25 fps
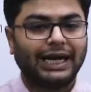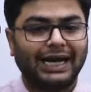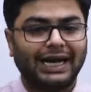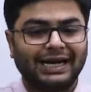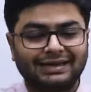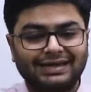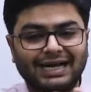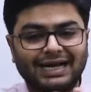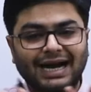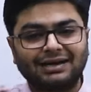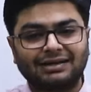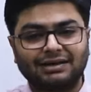
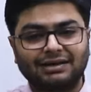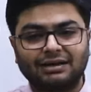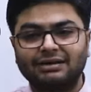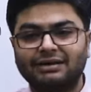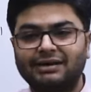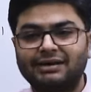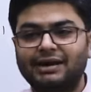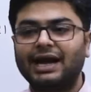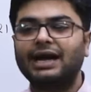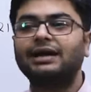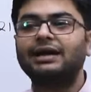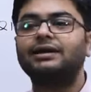and that
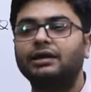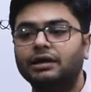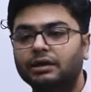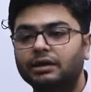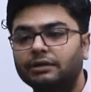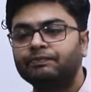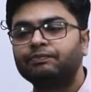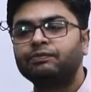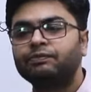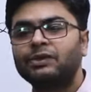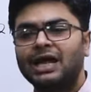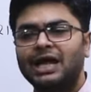
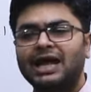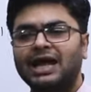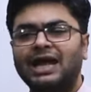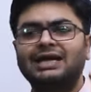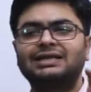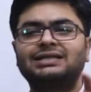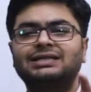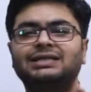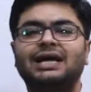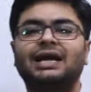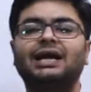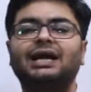trend
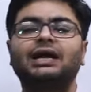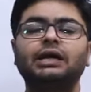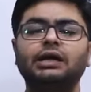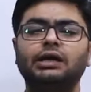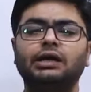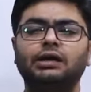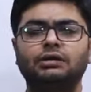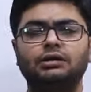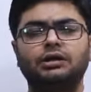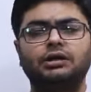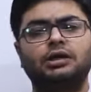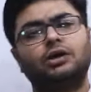has
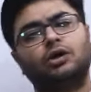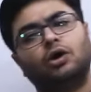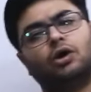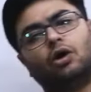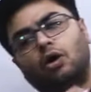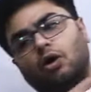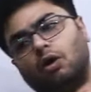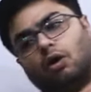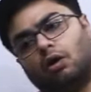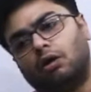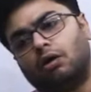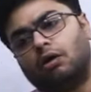held
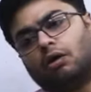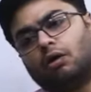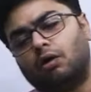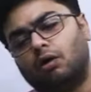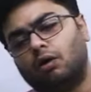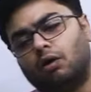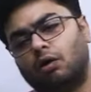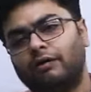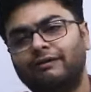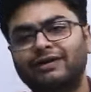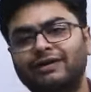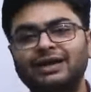
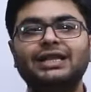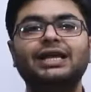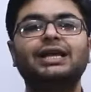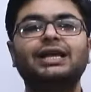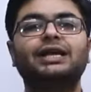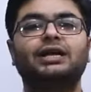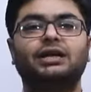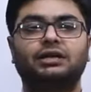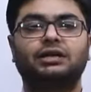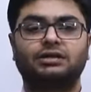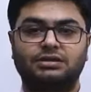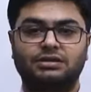over the
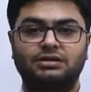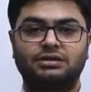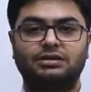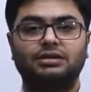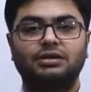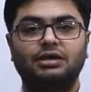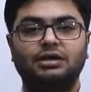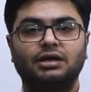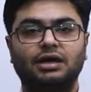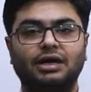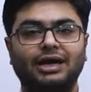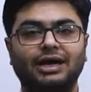years,
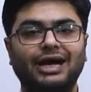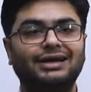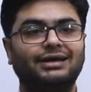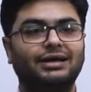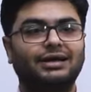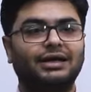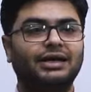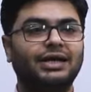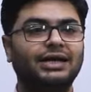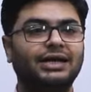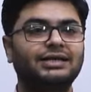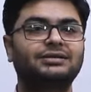
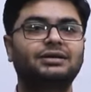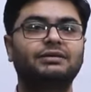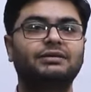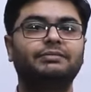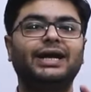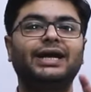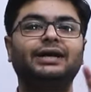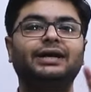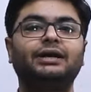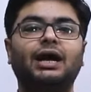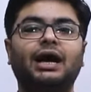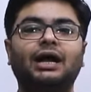right? It has
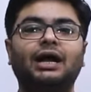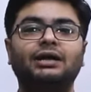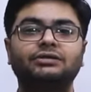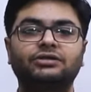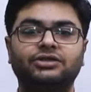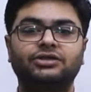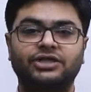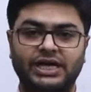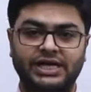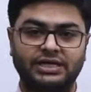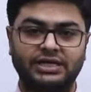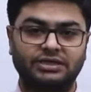remained
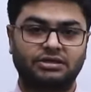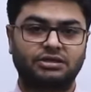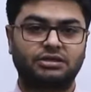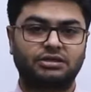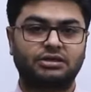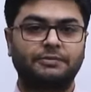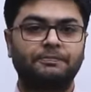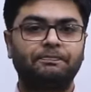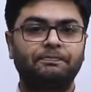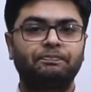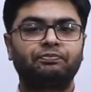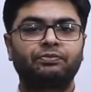
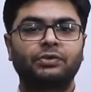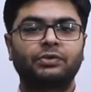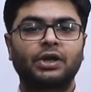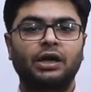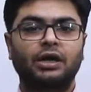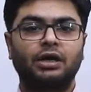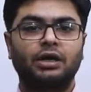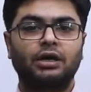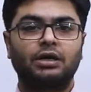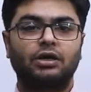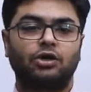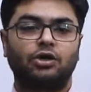unchanged,
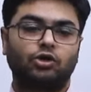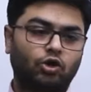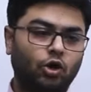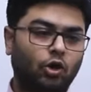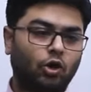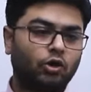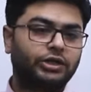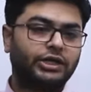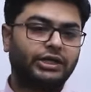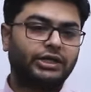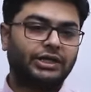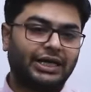
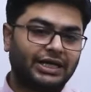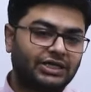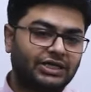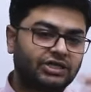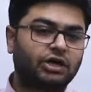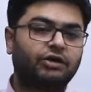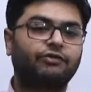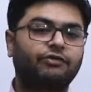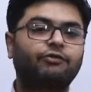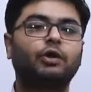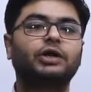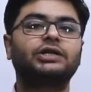though the
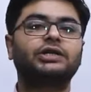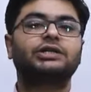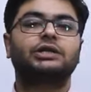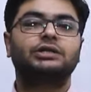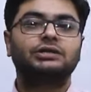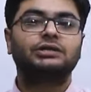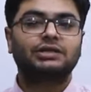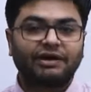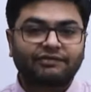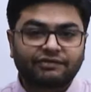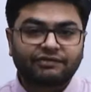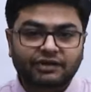nature of
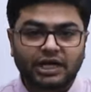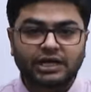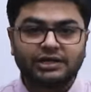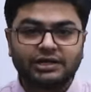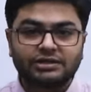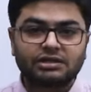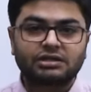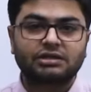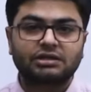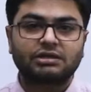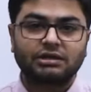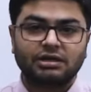questions have
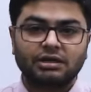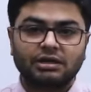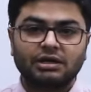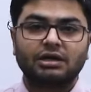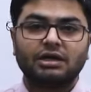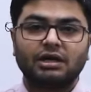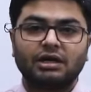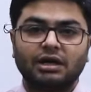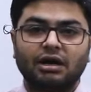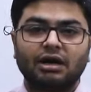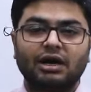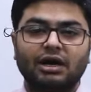changed,
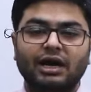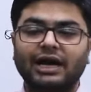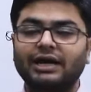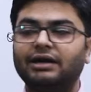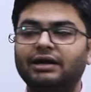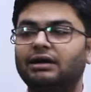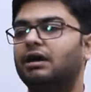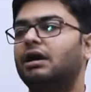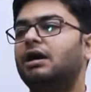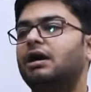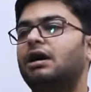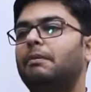
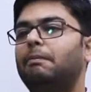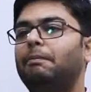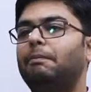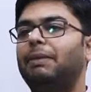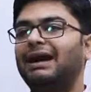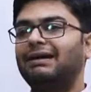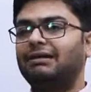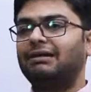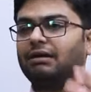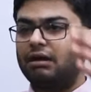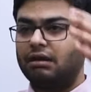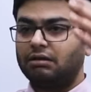right?
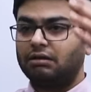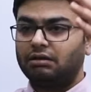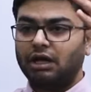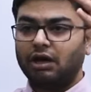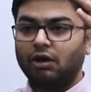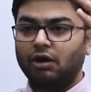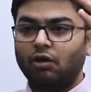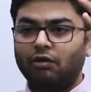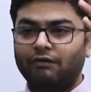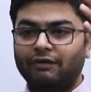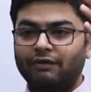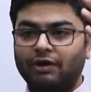But
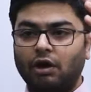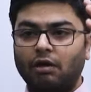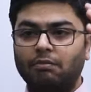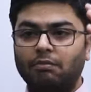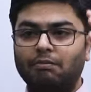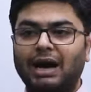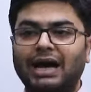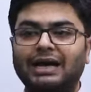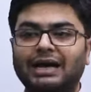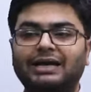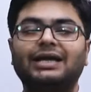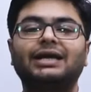the overall
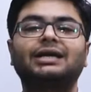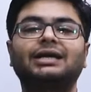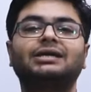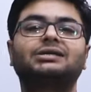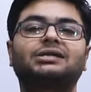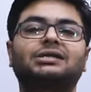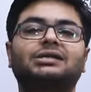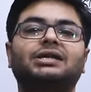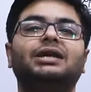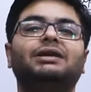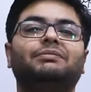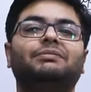marking
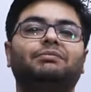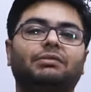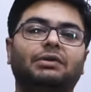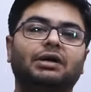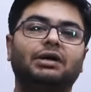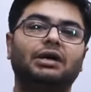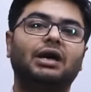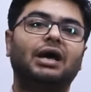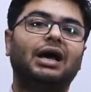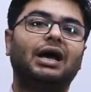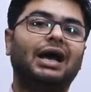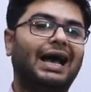
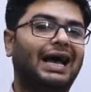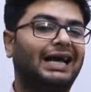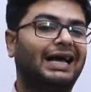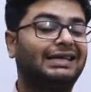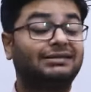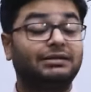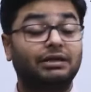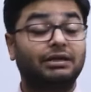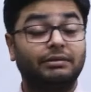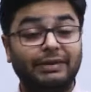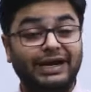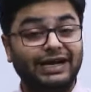scheme
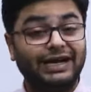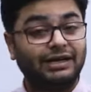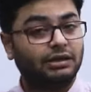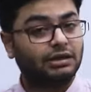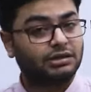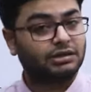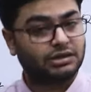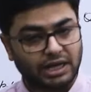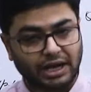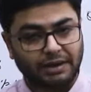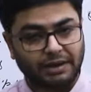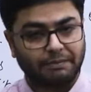has
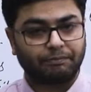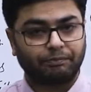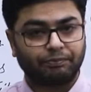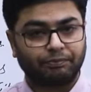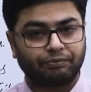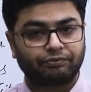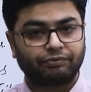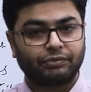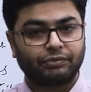remained the same.